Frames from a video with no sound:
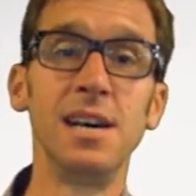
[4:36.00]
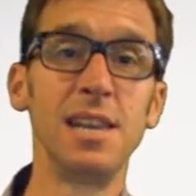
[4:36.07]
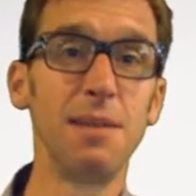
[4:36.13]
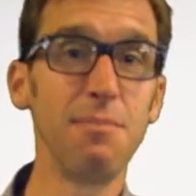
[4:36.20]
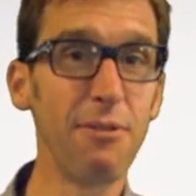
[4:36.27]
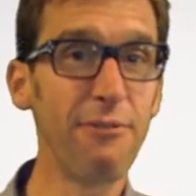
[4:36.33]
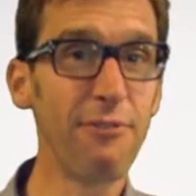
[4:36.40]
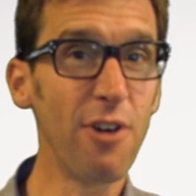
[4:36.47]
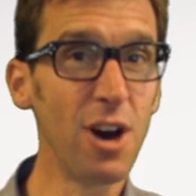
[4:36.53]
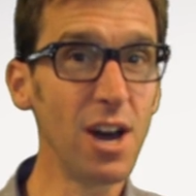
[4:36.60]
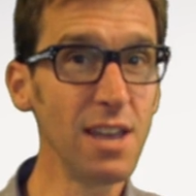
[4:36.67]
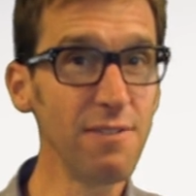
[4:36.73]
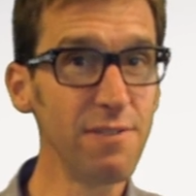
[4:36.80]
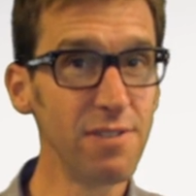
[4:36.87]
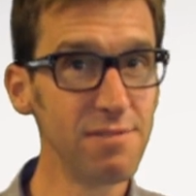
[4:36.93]
Number
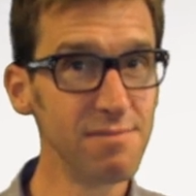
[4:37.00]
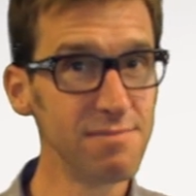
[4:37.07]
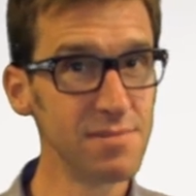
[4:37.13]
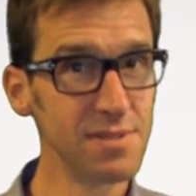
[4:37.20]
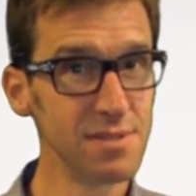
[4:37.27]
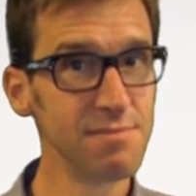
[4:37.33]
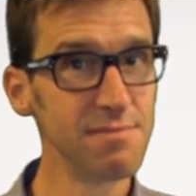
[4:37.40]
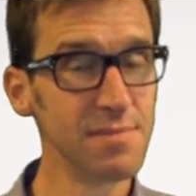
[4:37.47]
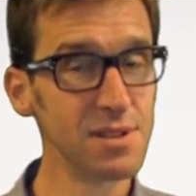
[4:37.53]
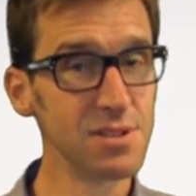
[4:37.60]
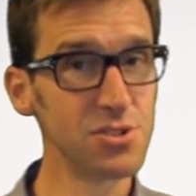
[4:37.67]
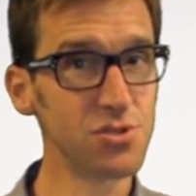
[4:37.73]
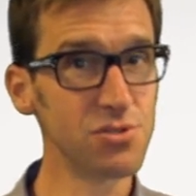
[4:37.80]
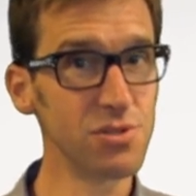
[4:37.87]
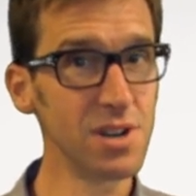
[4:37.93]
5,
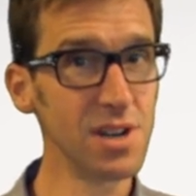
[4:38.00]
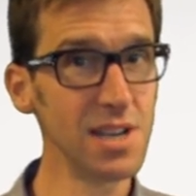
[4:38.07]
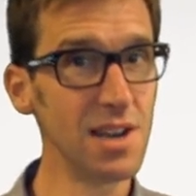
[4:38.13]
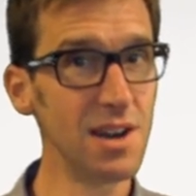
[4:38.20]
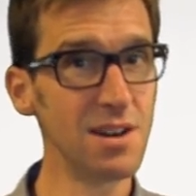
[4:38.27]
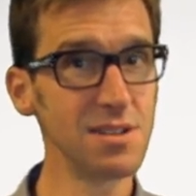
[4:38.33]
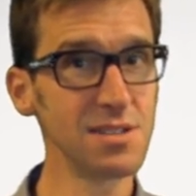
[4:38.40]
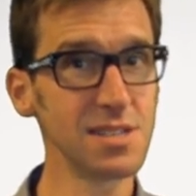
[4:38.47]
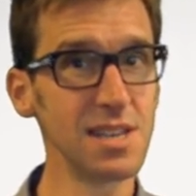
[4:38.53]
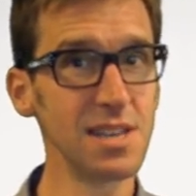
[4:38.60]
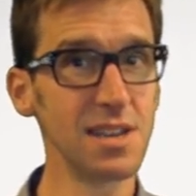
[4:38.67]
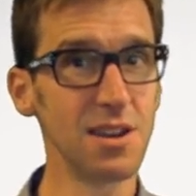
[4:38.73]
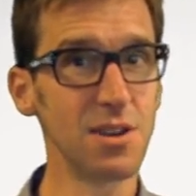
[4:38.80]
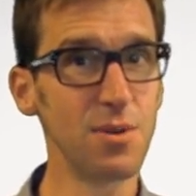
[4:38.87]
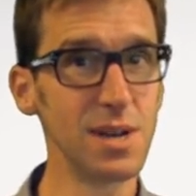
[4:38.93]
try
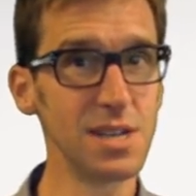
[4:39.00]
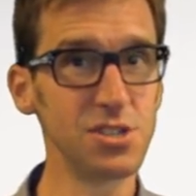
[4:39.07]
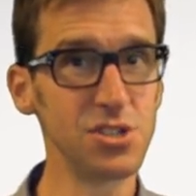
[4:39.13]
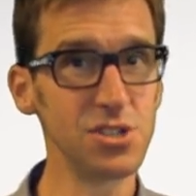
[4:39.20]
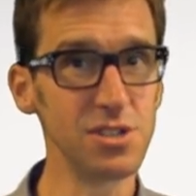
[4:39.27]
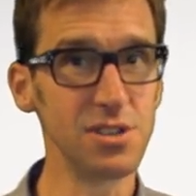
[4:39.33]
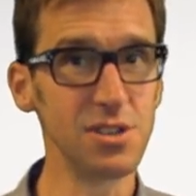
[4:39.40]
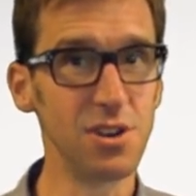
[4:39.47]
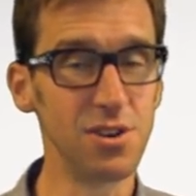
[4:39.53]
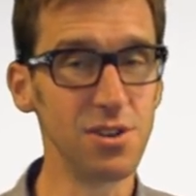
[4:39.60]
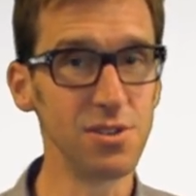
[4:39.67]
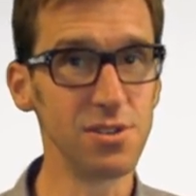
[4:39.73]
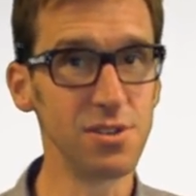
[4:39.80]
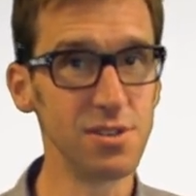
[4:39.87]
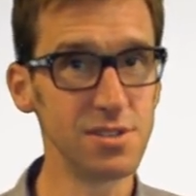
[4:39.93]
asking a question
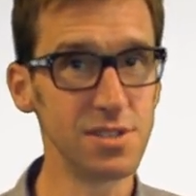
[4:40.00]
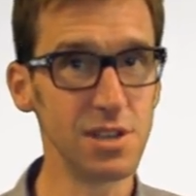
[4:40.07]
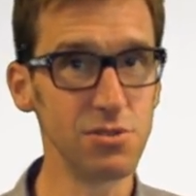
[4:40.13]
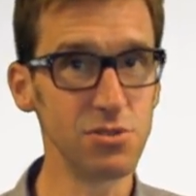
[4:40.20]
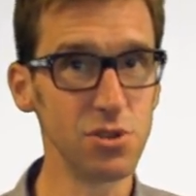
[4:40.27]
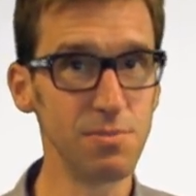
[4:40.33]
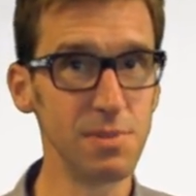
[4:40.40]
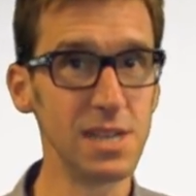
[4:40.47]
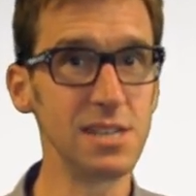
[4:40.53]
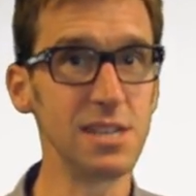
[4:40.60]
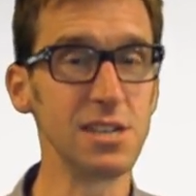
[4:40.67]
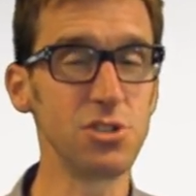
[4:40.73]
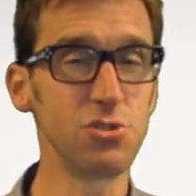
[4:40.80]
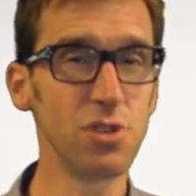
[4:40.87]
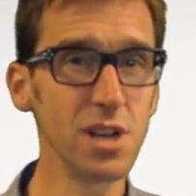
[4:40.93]
on social
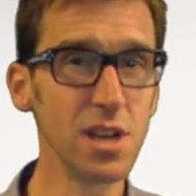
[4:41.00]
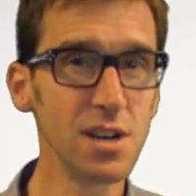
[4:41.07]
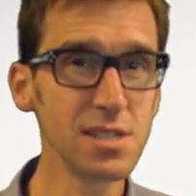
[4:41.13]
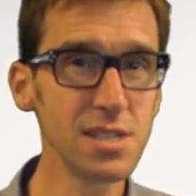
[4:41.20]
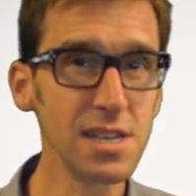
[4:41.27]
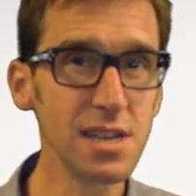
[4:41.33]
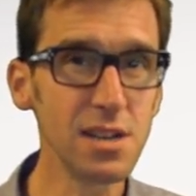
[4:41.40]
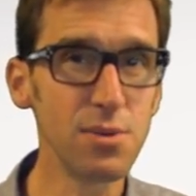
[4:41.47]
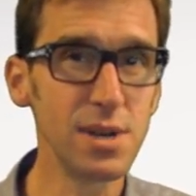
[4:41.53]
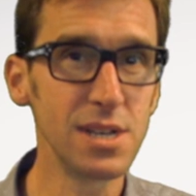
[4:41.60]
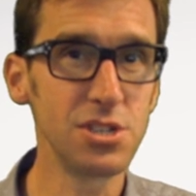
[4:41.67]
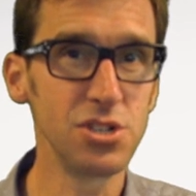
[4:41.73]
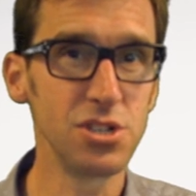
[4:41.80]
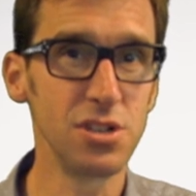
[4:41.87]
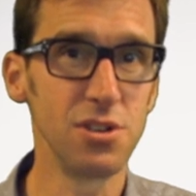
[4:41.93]
media. Try asking a
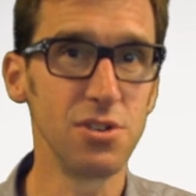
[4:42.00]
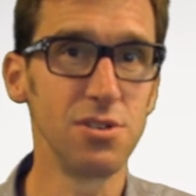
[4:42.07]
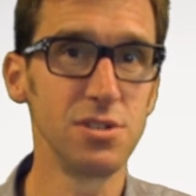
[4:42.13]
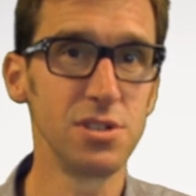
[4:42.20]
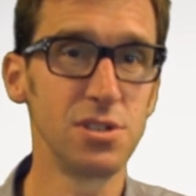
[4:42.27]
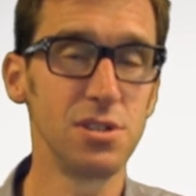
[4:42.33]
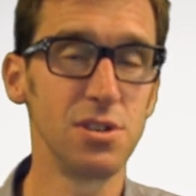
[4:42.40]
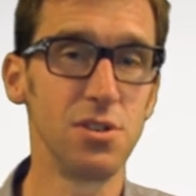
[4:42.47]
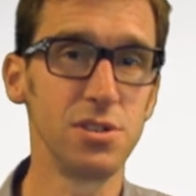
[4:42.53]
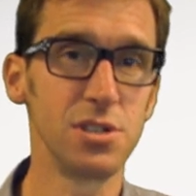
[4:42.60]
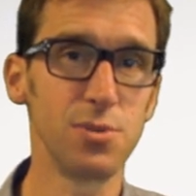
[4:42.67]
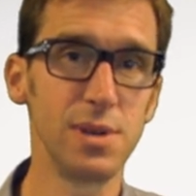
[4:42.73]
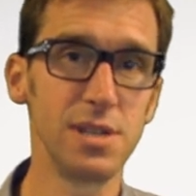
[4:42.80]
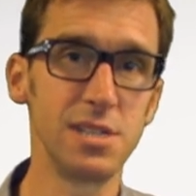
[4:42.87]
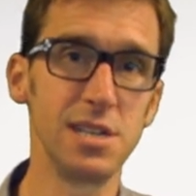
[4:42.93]
question on
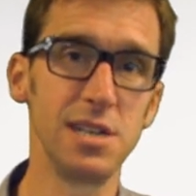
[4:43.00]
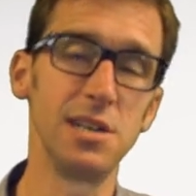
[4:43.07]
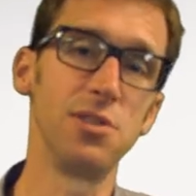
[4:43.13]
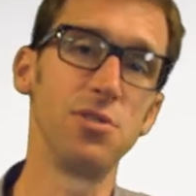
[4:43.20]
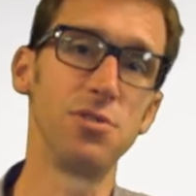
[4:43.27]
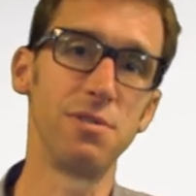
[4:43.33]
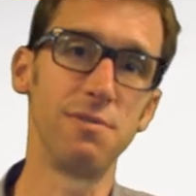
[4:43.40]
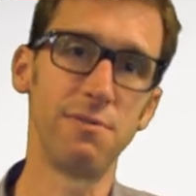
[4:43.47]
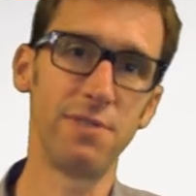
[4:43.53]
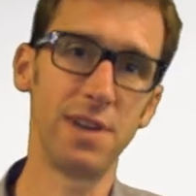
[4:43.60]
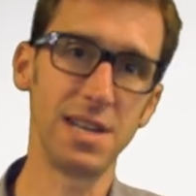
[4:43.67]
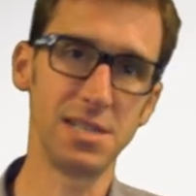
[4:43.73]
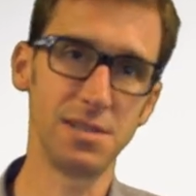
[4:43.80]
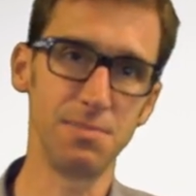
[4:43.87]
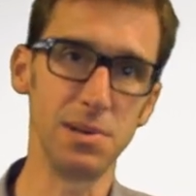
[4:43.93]
Twitter or on
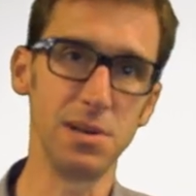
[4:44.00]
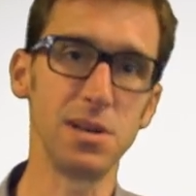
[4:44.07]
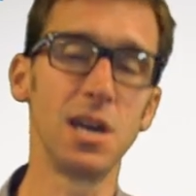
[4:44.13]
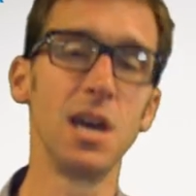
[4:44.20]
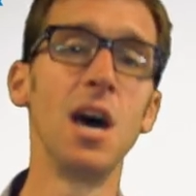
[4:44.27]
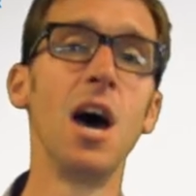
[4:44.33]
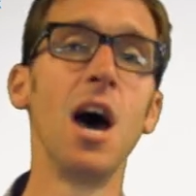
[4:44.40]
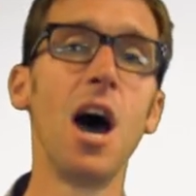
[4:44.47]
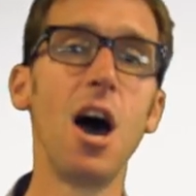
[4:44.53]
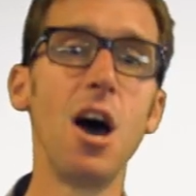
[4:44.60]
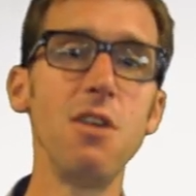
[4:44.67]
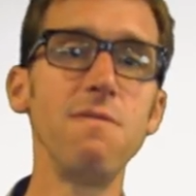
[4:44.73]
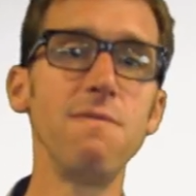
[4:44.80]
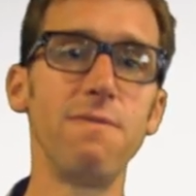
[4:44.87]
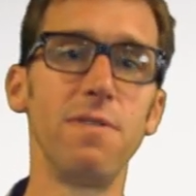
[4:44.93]
Facebook.
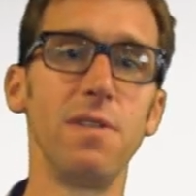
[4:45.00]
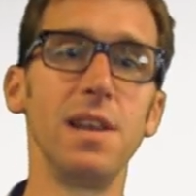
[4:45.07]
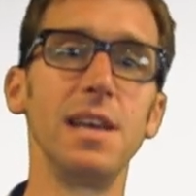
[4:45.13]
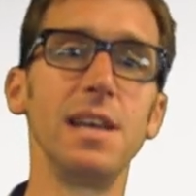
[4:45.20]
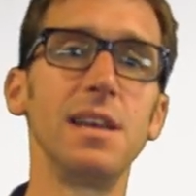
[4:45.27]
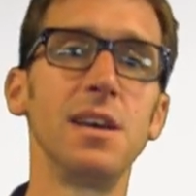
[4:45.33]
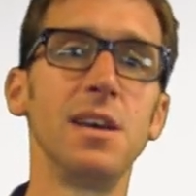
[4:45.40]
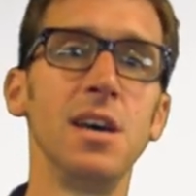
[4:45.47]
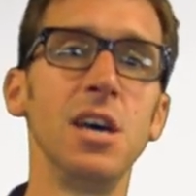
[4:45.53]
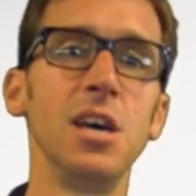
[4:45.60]
Hopefully